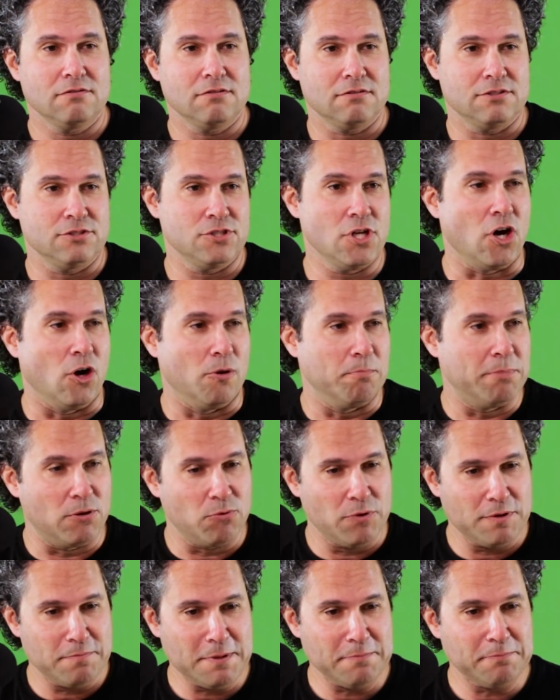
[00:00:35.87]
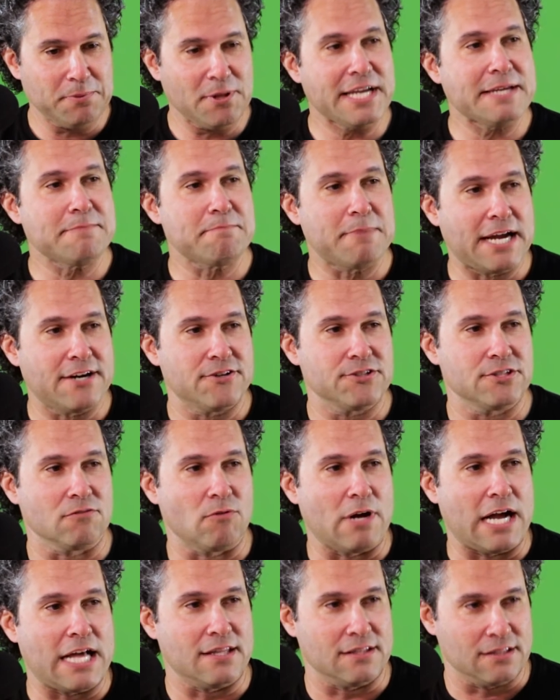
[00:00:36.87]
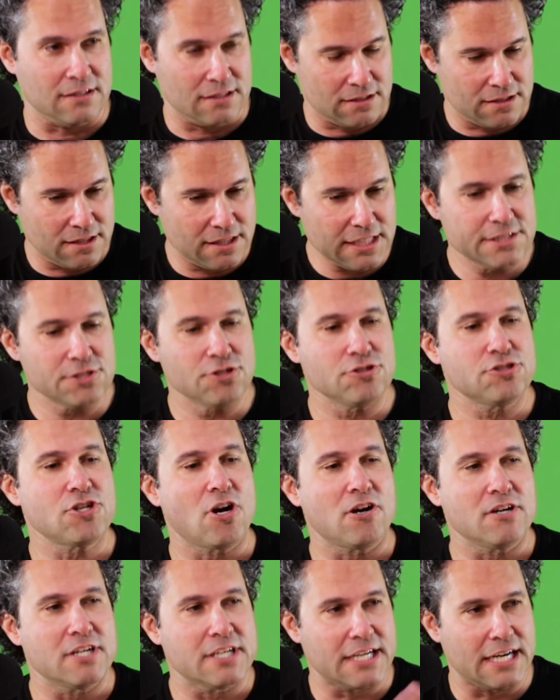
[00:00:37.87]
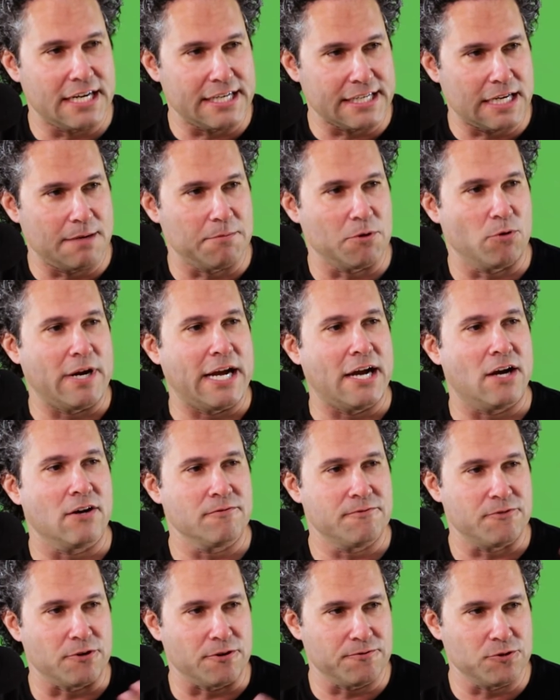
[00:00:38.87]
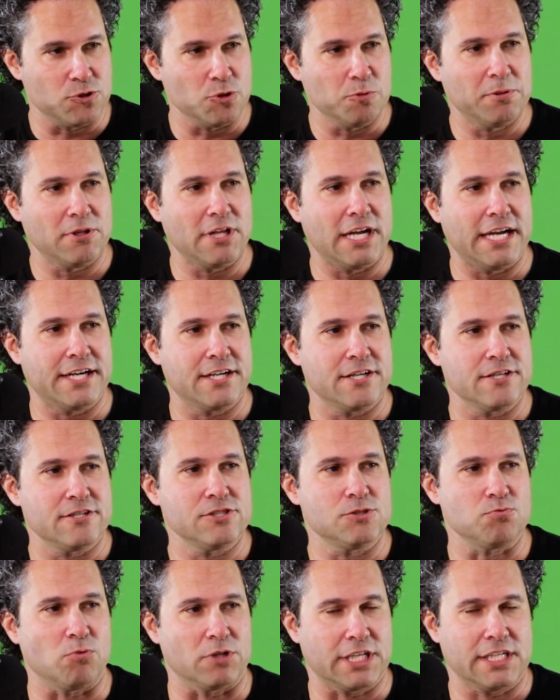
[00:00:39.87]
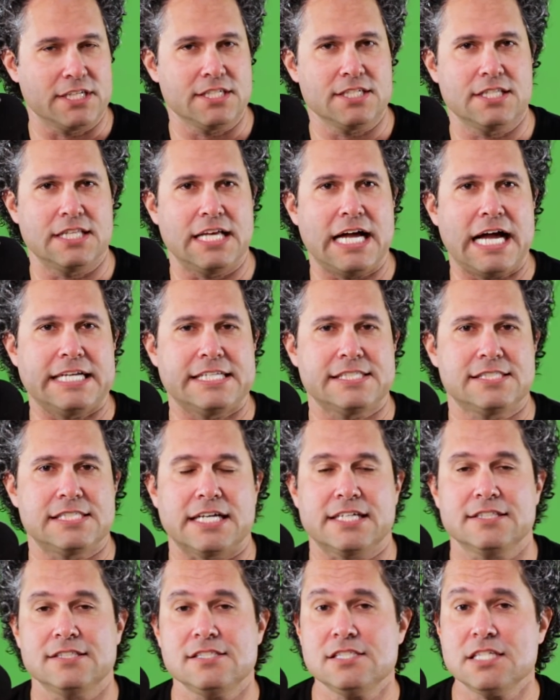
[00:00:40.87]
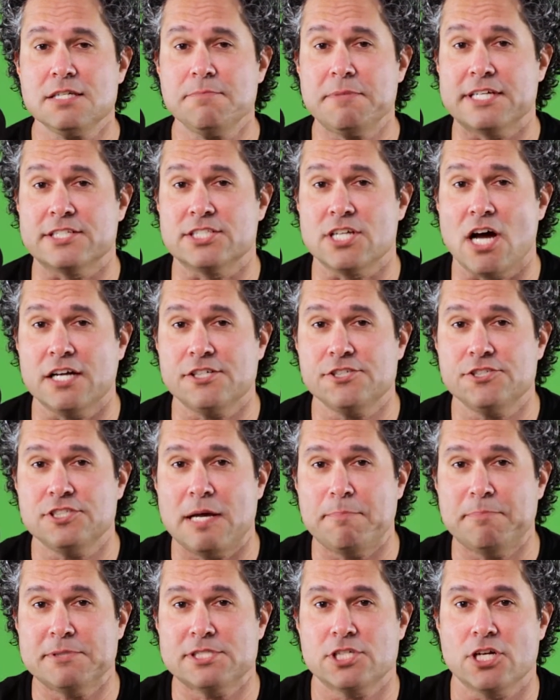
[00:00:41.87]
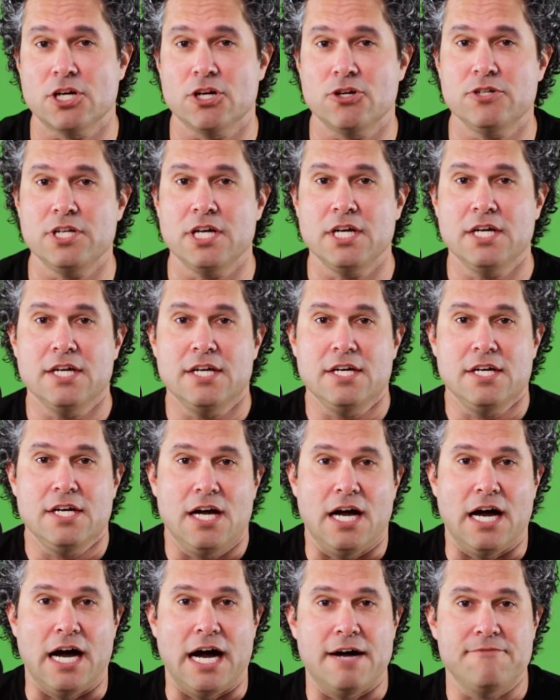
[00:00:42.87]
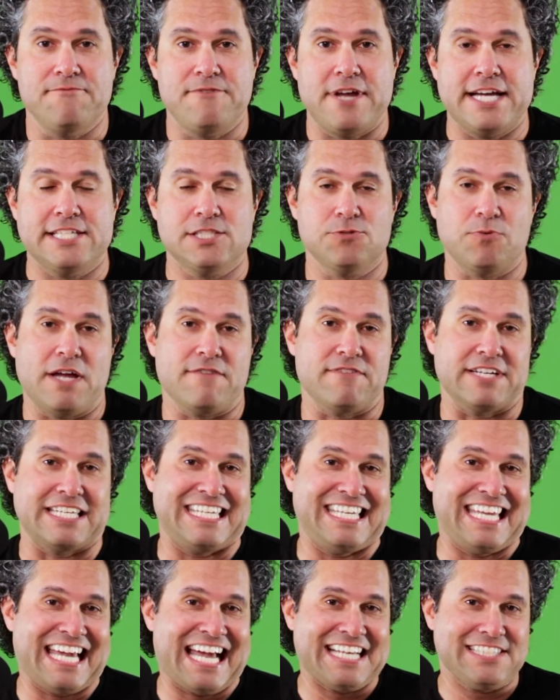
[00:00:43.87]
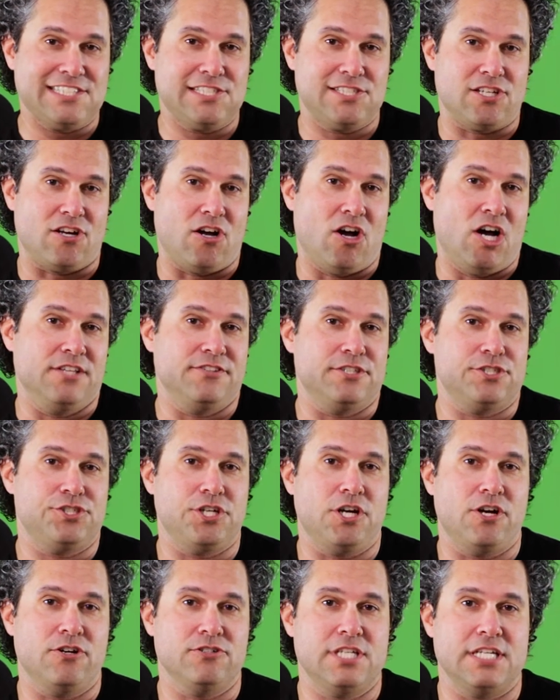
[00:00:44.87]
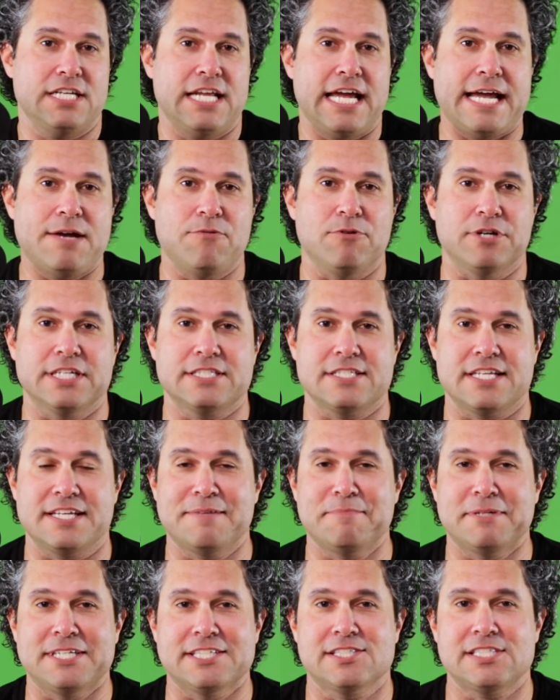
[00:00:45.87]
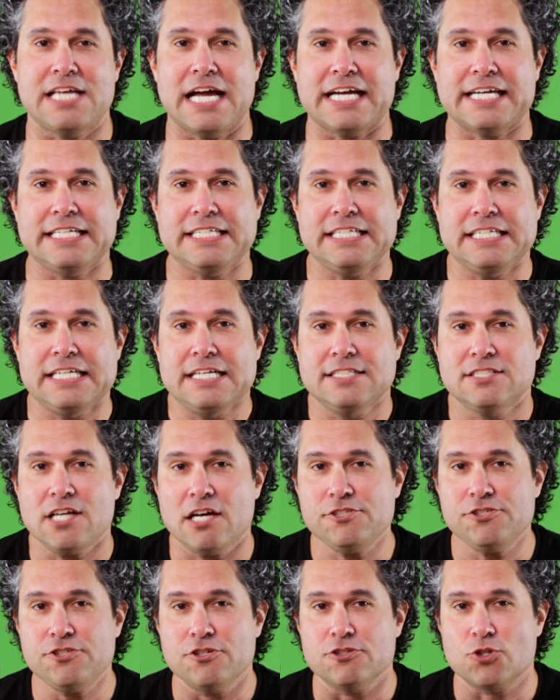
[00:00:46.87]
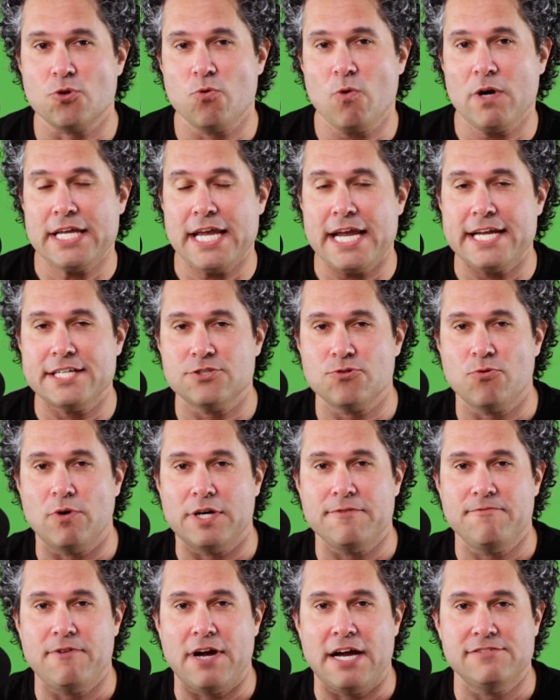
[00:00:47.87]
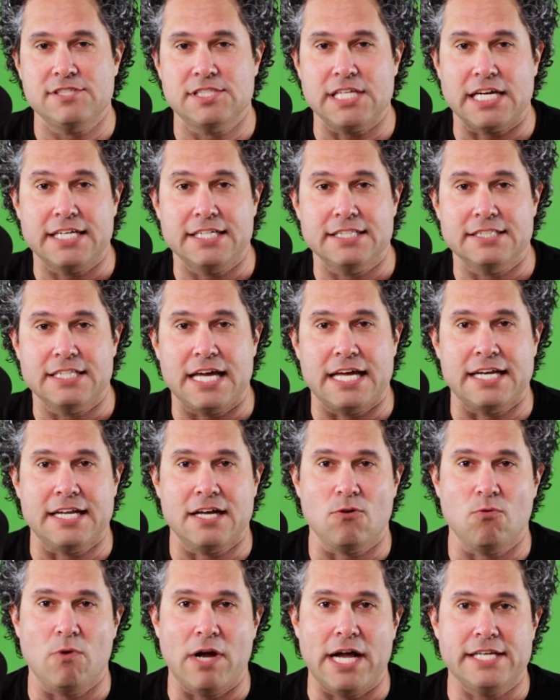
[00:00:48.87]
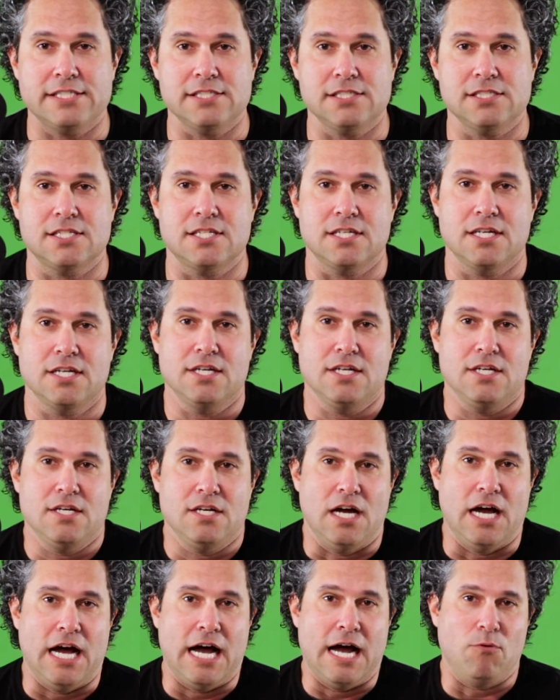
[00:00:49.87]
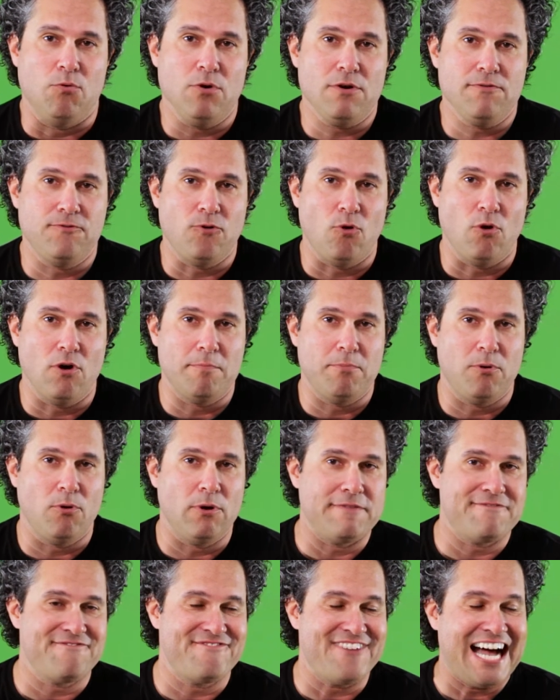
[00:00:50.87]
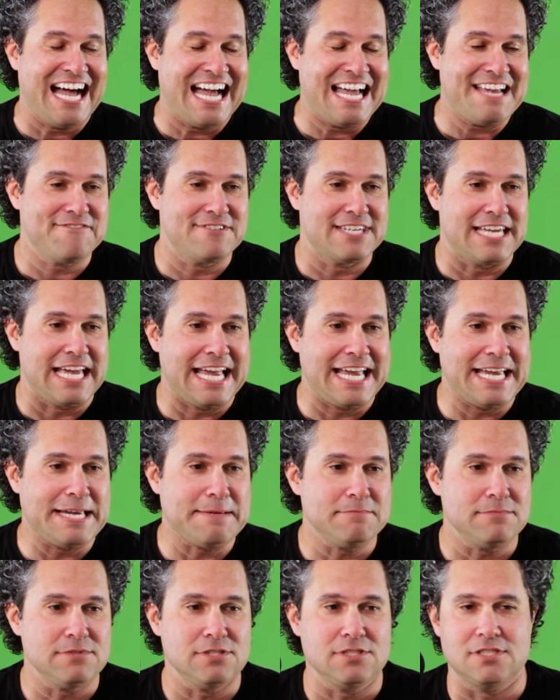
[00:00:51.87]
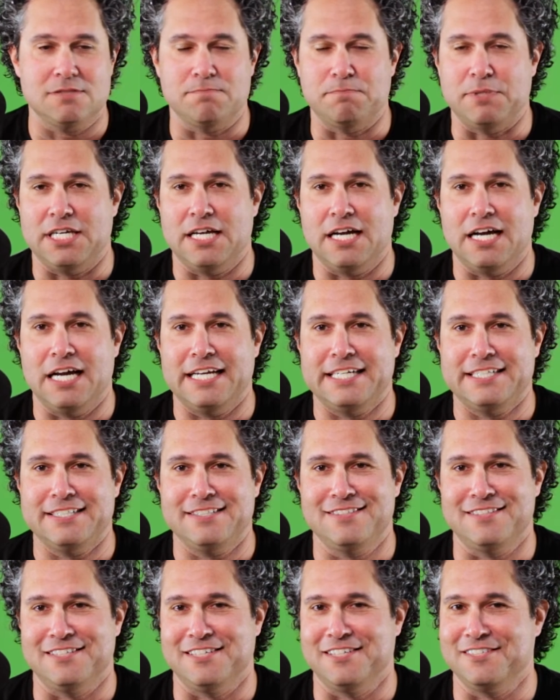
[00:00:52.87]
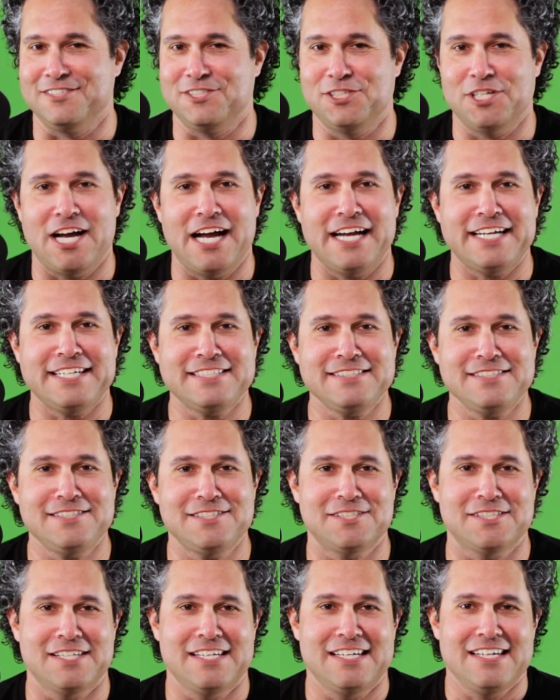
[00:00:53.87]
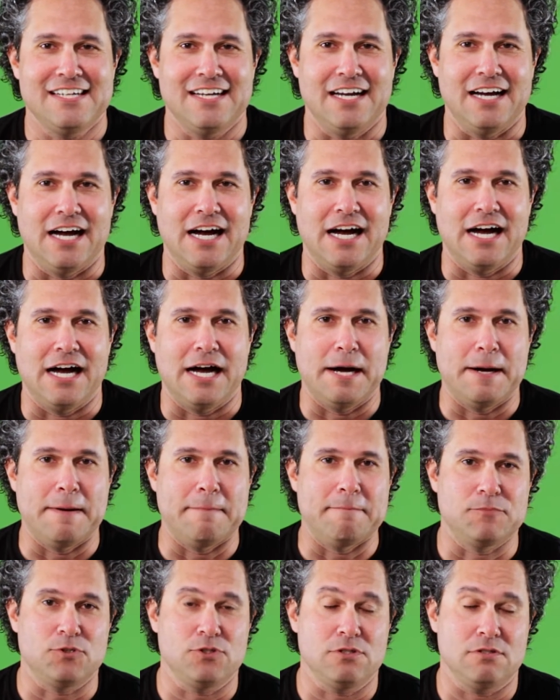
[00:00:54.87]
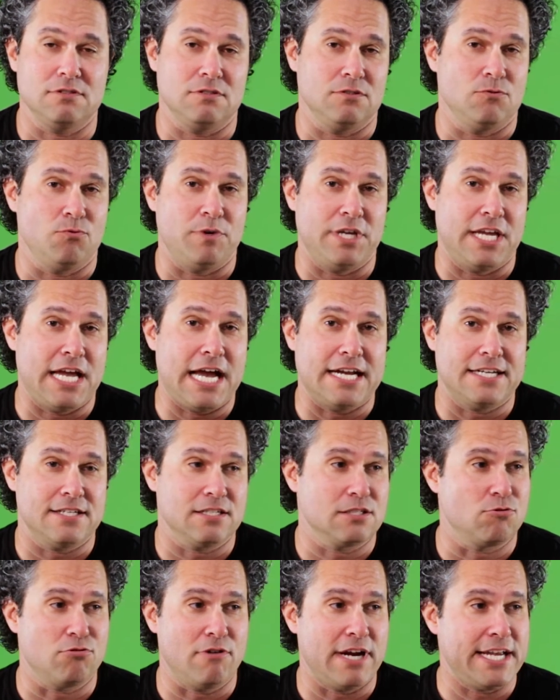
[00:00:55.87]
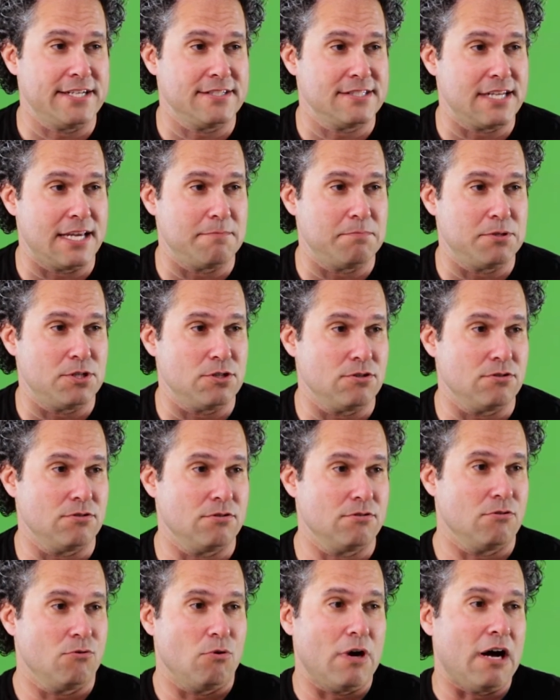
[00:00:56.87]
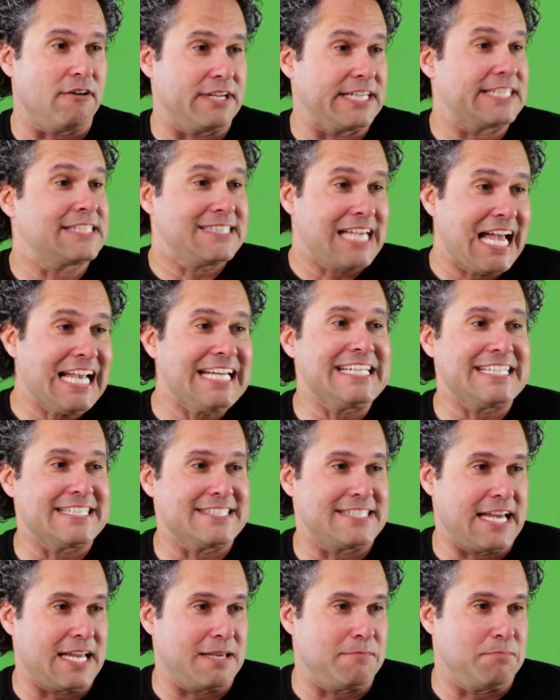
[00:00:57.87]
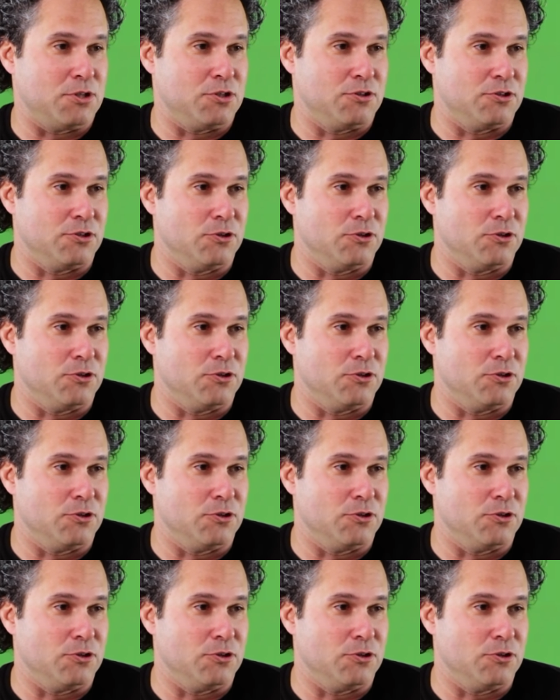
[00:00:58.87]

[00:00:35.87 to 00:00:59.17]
No, but we've been playing better than things are starting to kind of come around for a few players. We'll get into that in a second. This is going to be a Dodgers episode. Fans, we have a guest on the show today. We'll get to him in a second. Dodgers are 28-25, second in the NL West. We're 4.5 games behind the Giants. We had a great debut. Well, an exciting debut.